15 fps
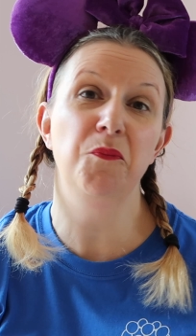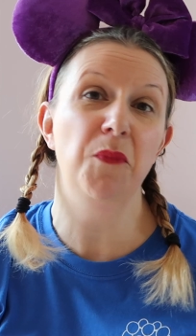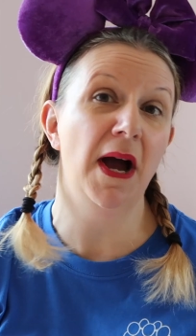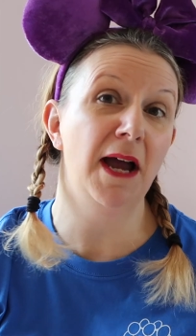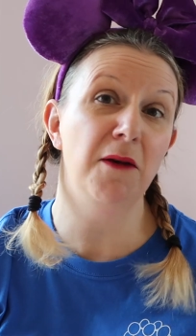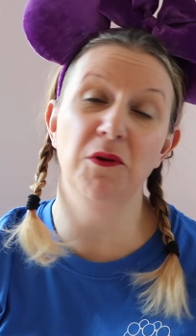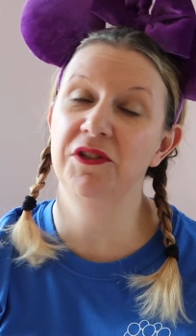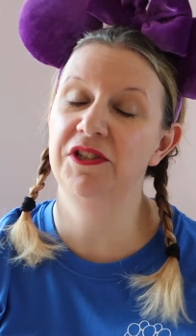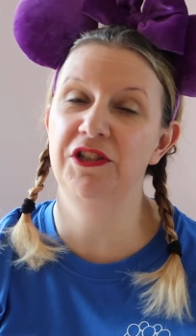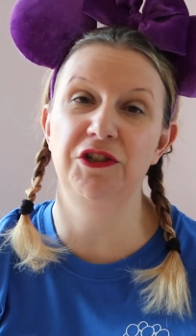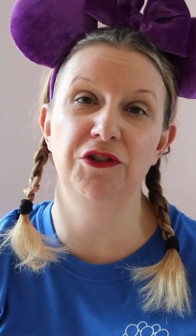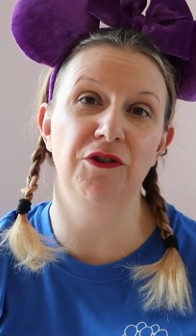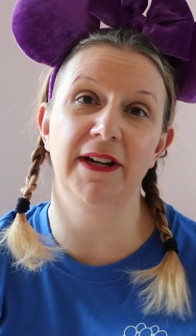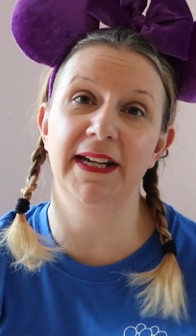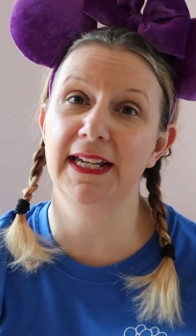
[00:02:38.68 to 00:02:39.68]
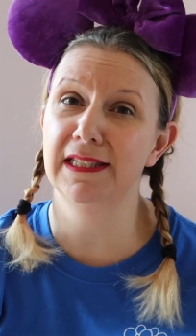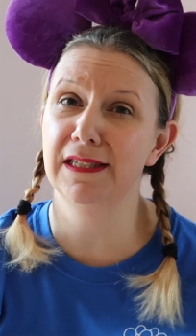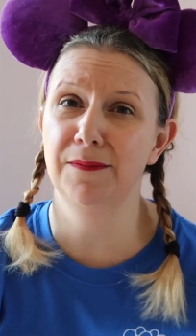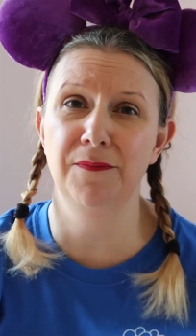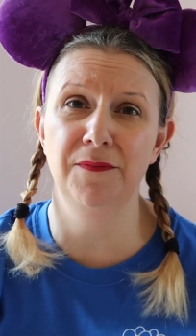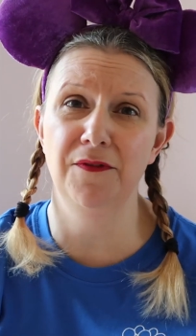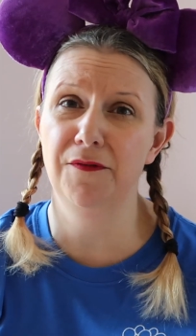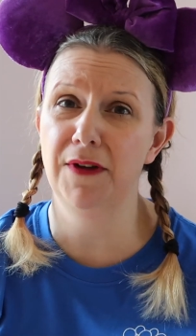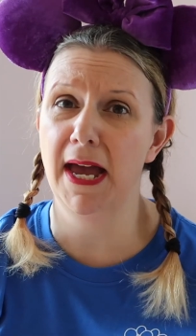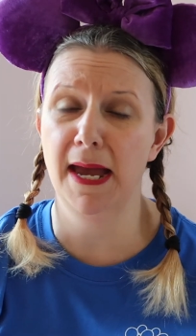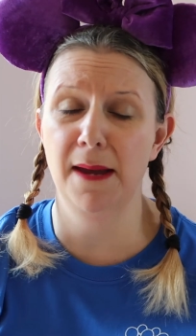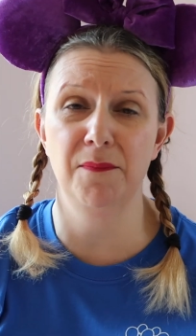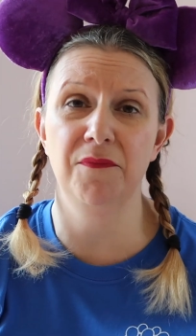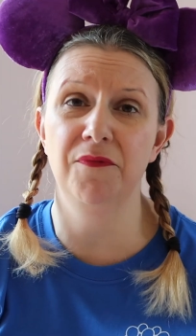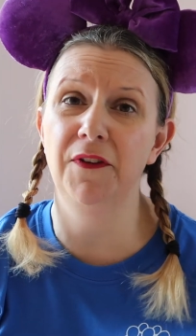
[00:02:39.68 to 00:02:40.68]
I wanted to try and get some
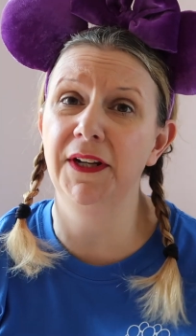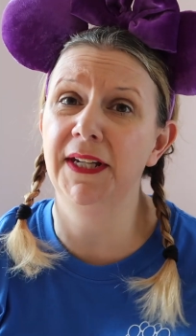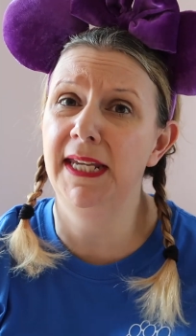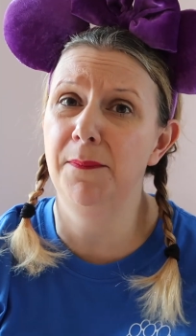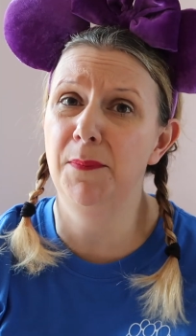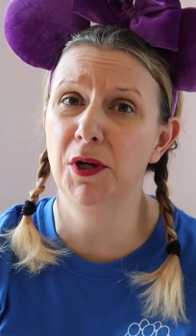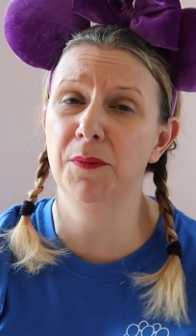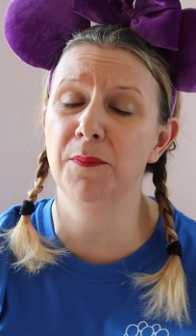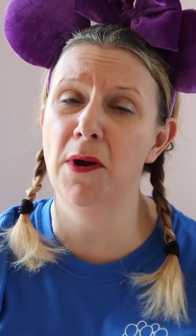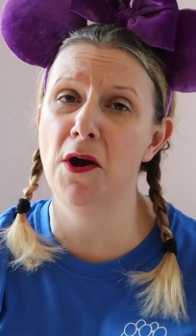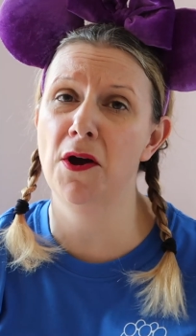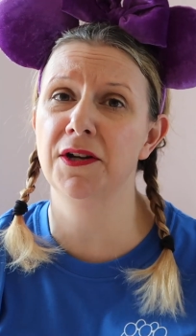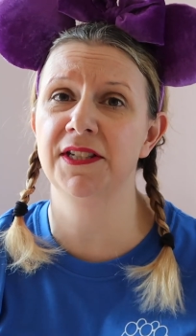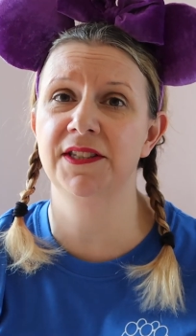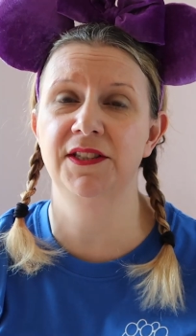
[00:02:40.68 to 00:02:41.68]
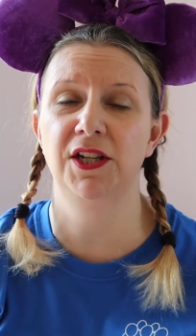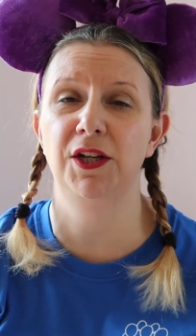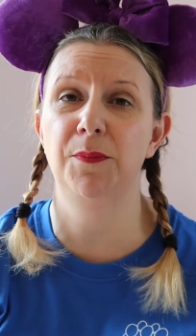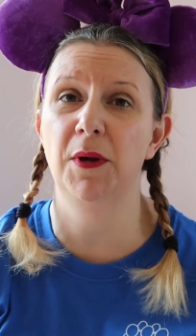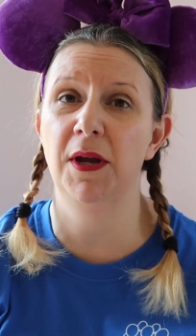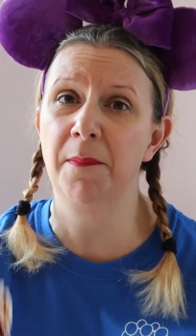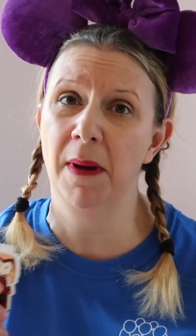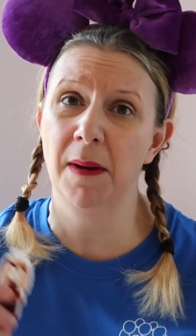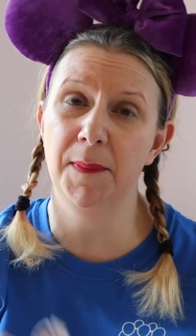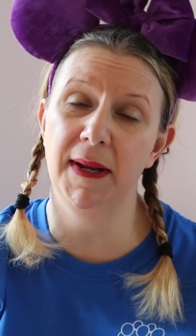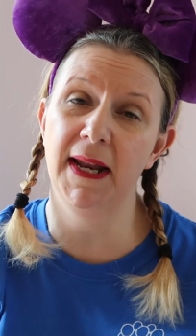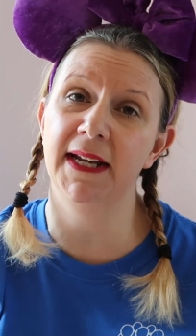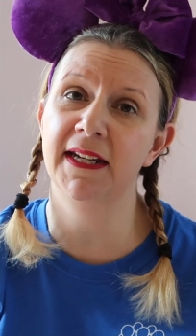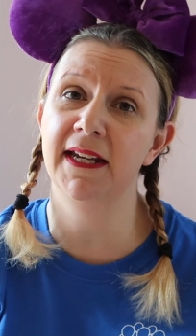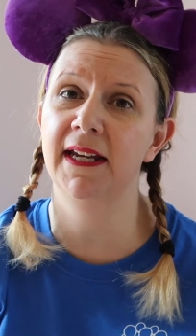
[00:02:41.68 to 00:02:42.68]
funky bookmarks to put in my
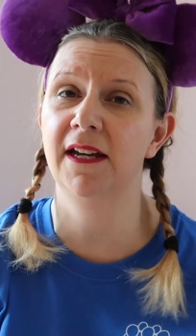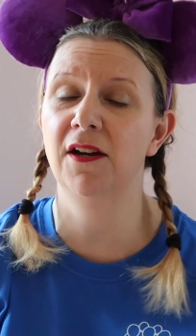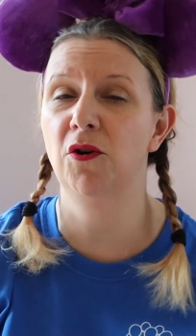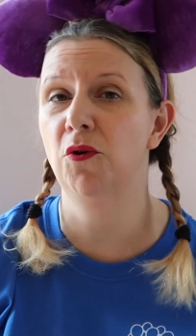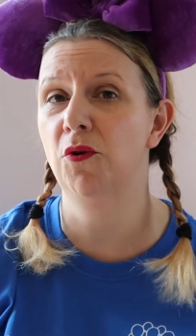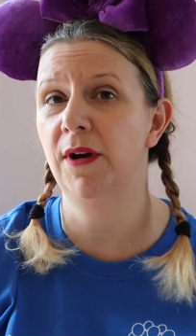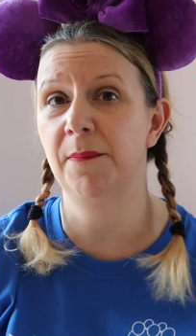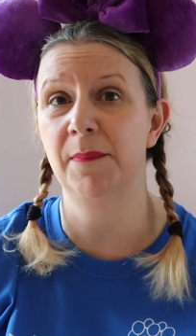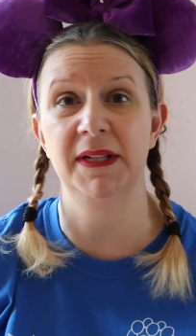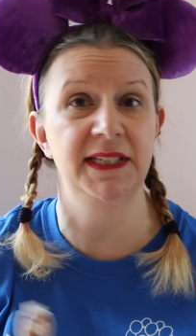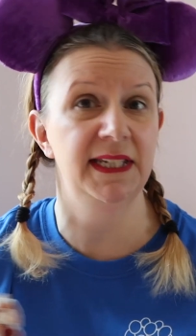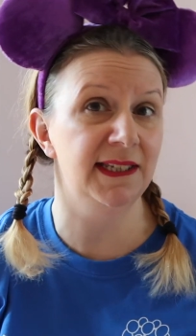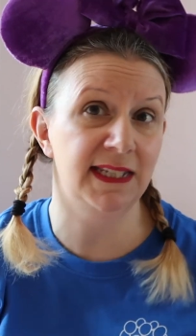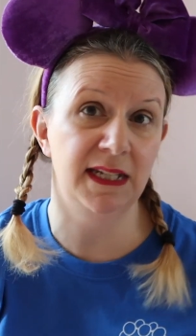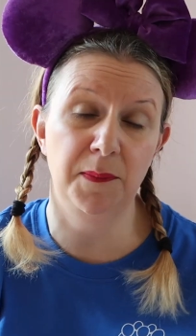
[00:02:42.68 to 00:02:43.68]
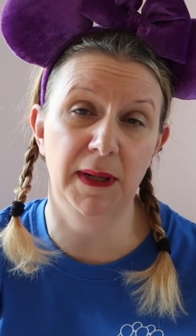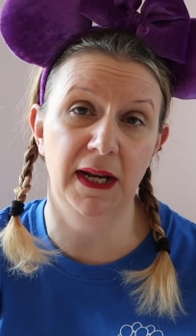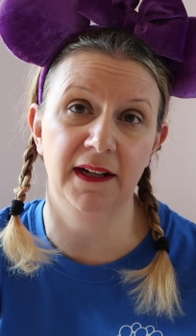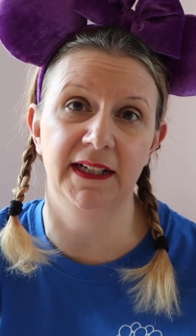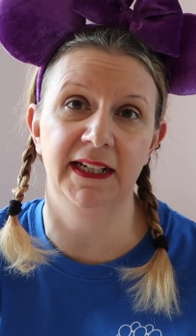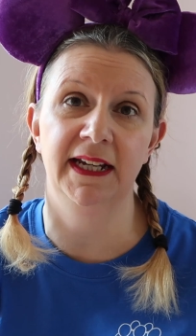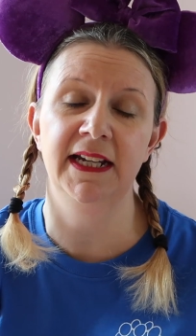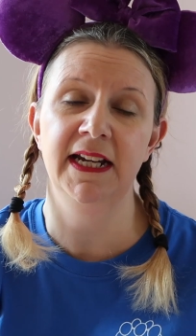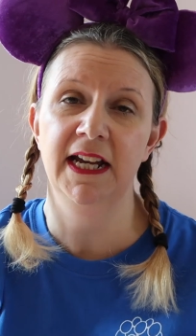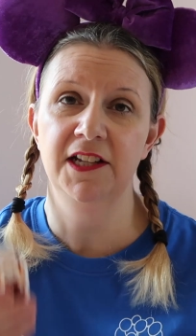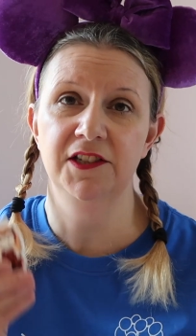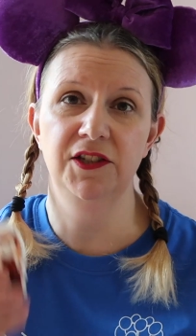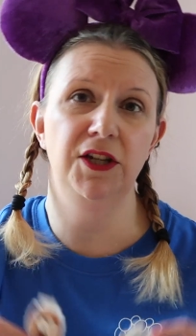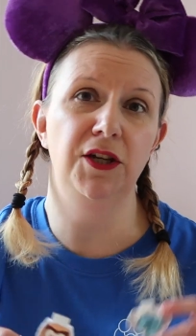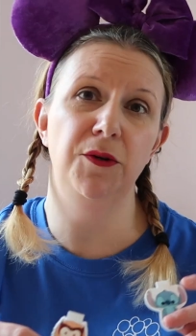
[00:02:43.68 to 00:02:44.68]
planner or in my Disney planner
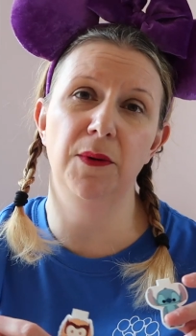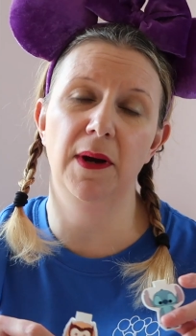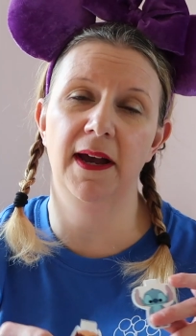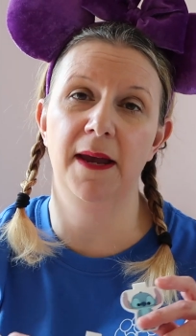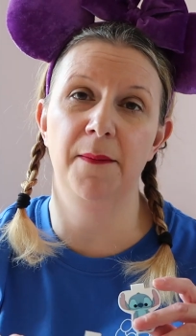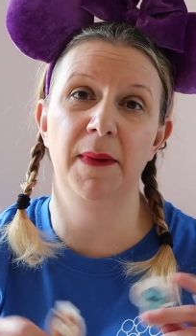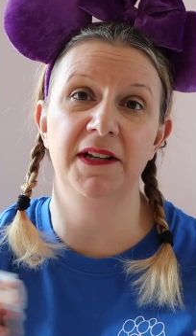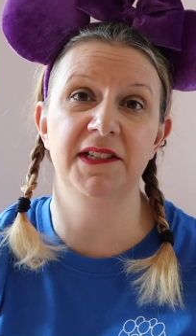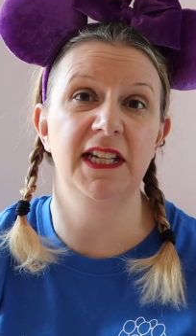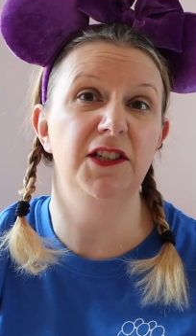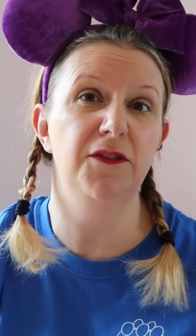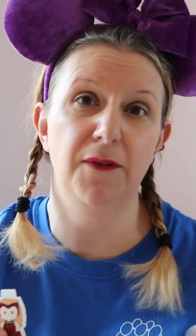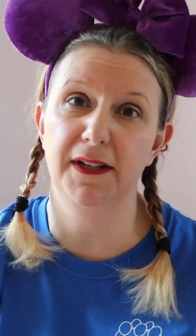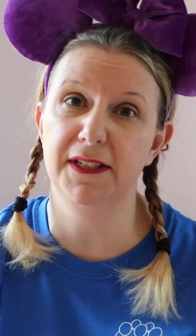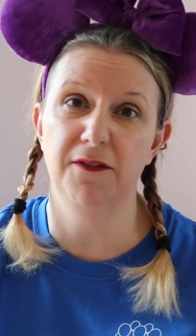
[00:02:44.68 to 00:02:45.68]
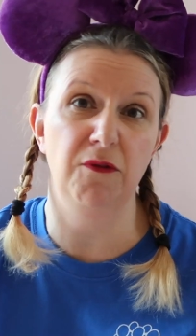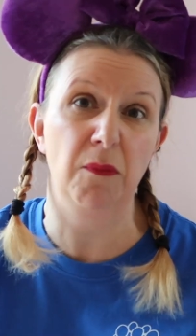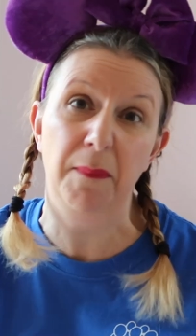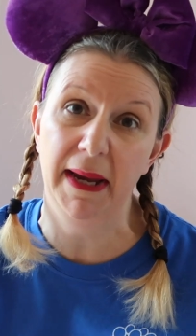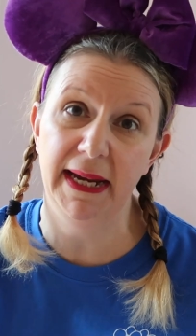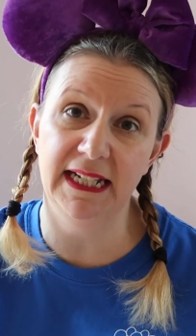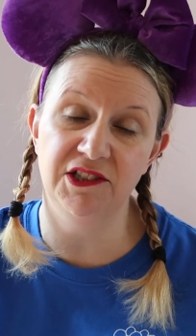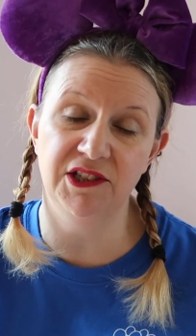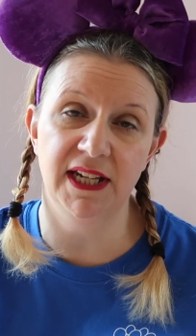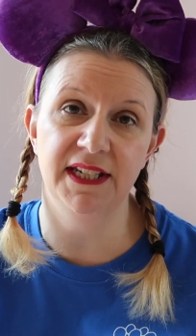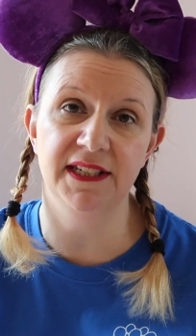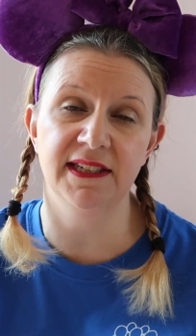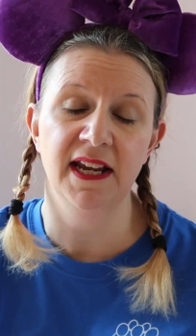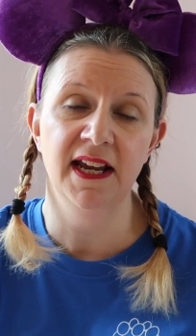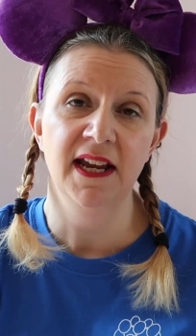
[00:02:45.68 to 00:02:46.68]
to identify different
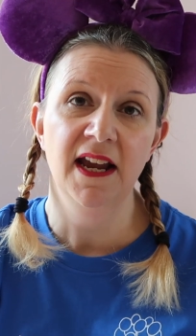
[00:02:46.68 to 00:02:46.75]
pages.